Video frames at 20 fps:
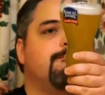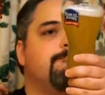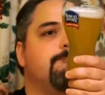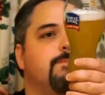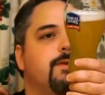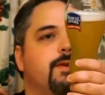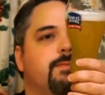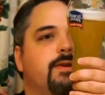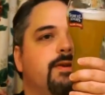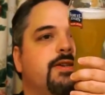
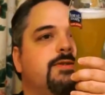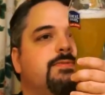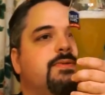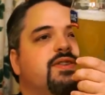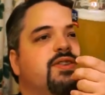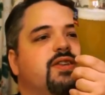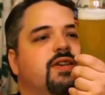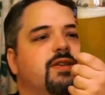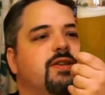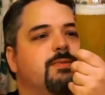It makes me
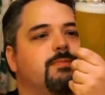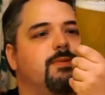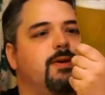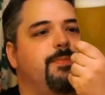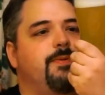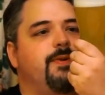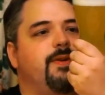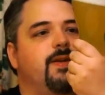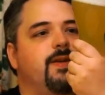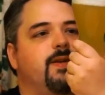think that
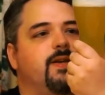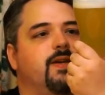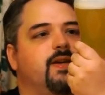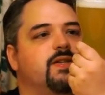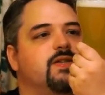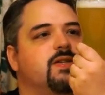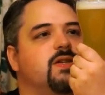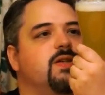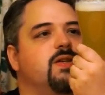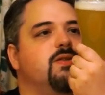maybe they
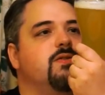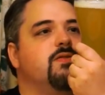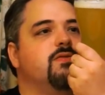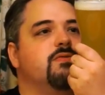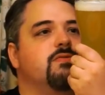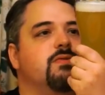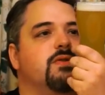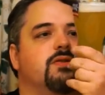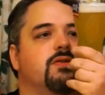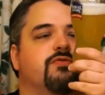actually used
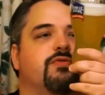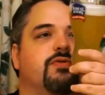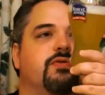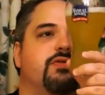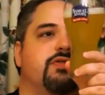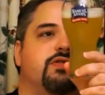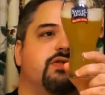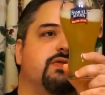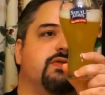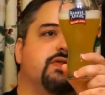real fruit
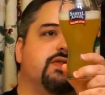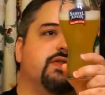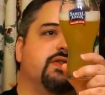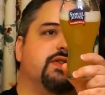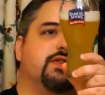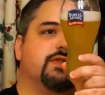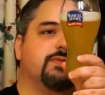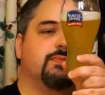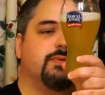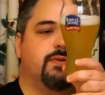juice in
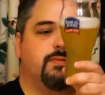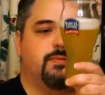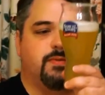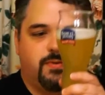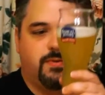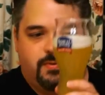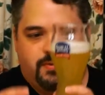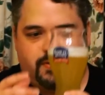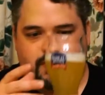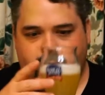this one.
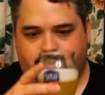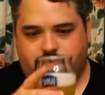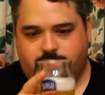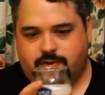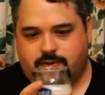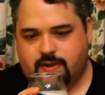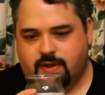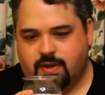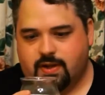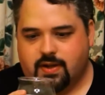Who
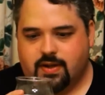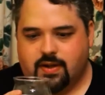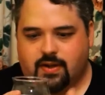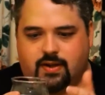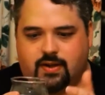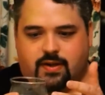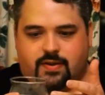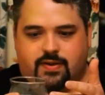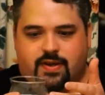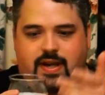knows?
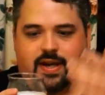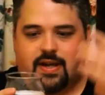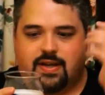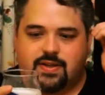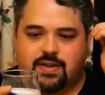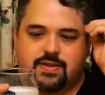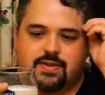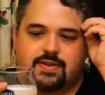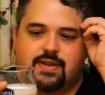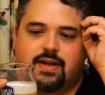The head
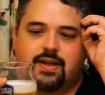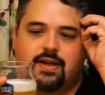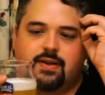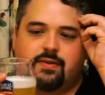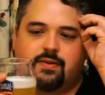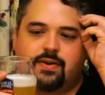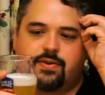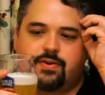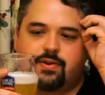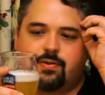is dying
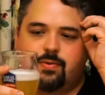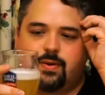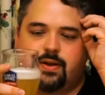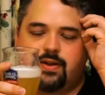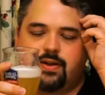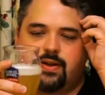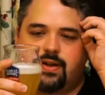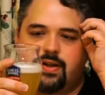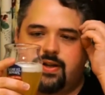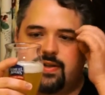rather
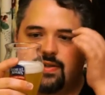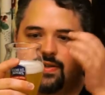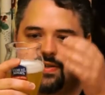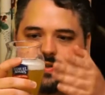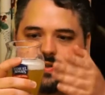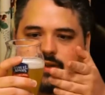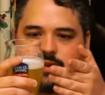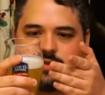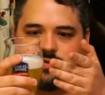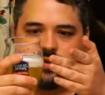quickly. It's
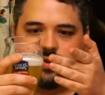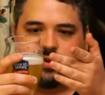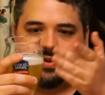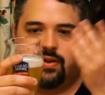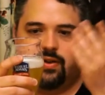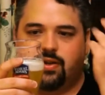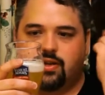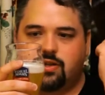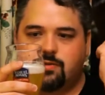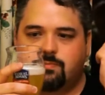very
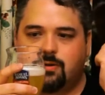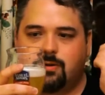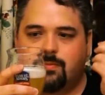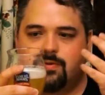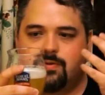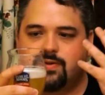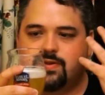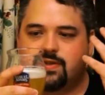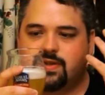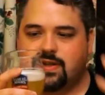large
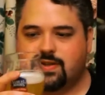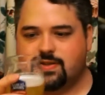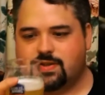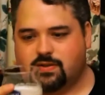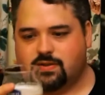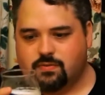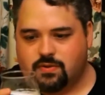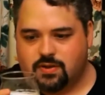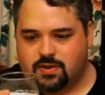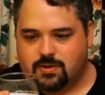bubbles, and as it
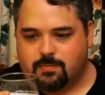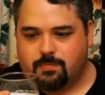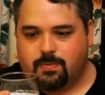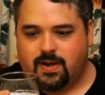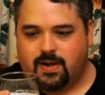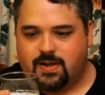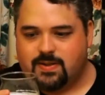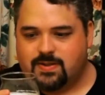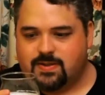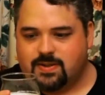
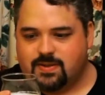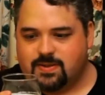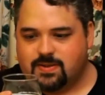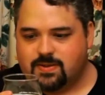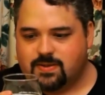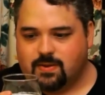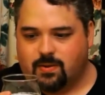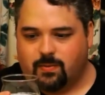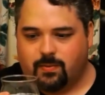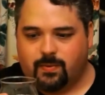dissipates,
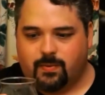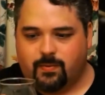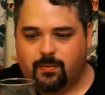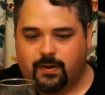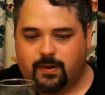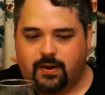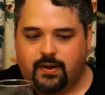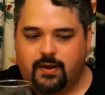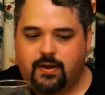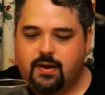it's going
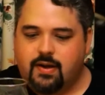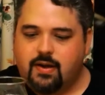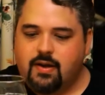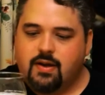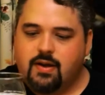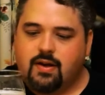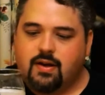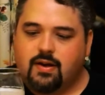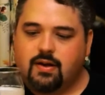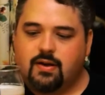away.
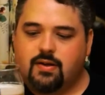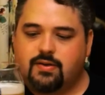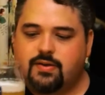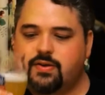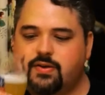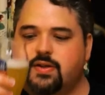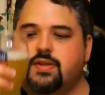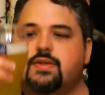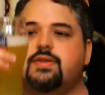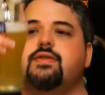
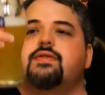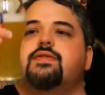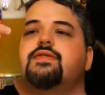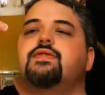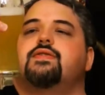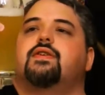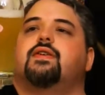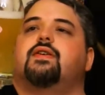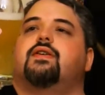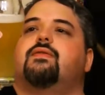There isn't,
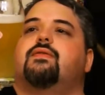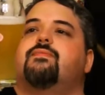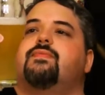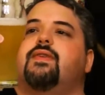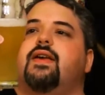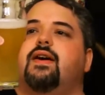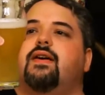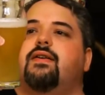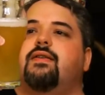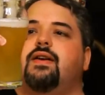
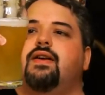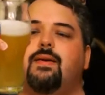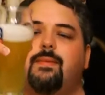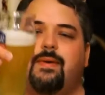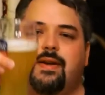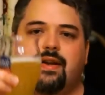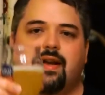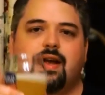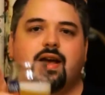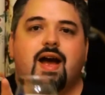yeah, I
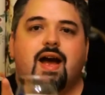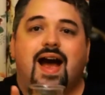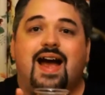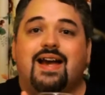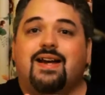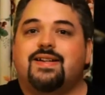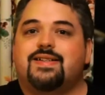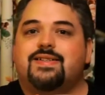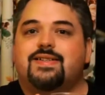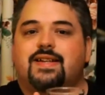mean, I
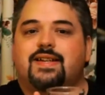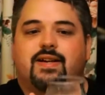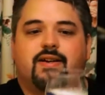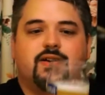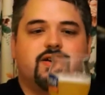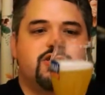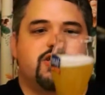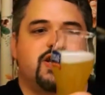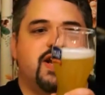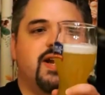can sit
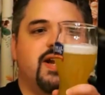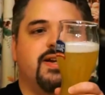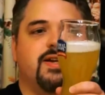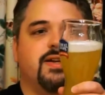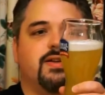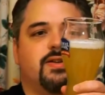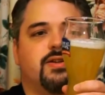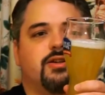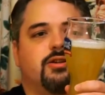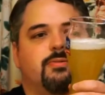here chatting a
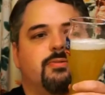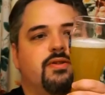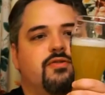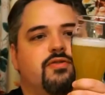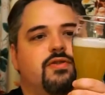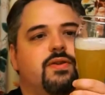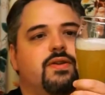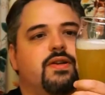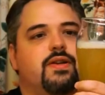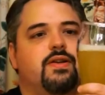little bit
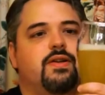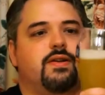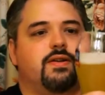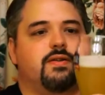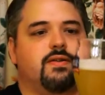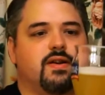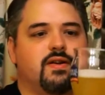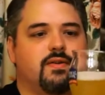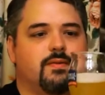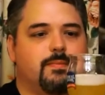for you,
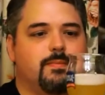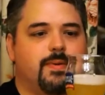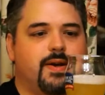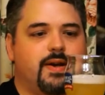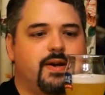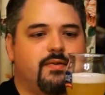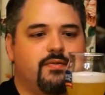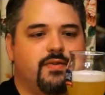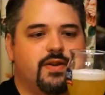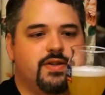and I
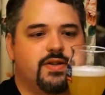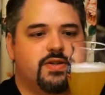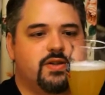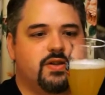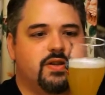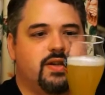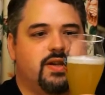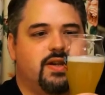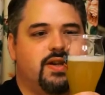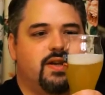bet
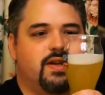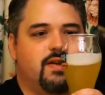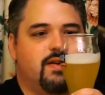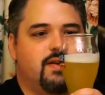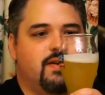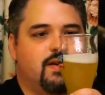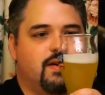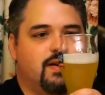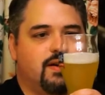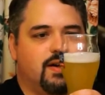eventually,
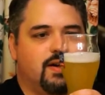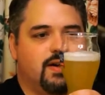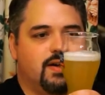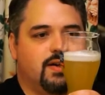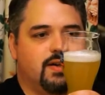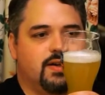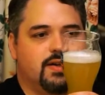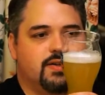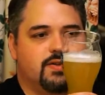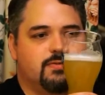in
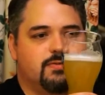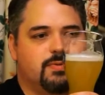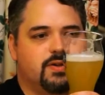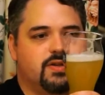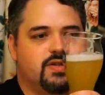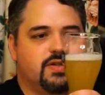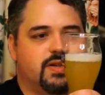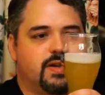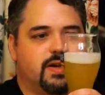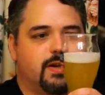not too
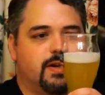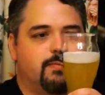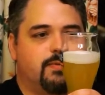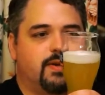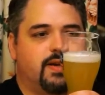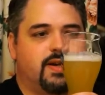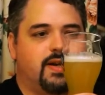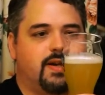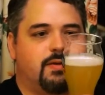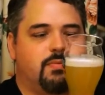much time,
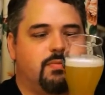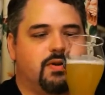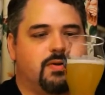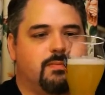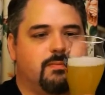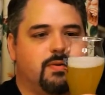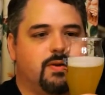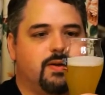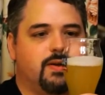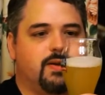that head would
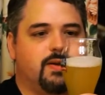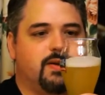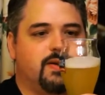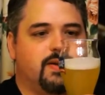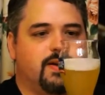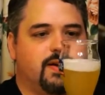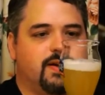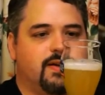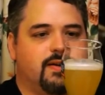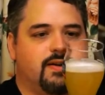completely
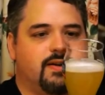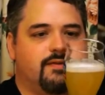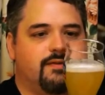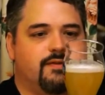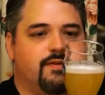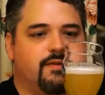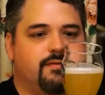die off.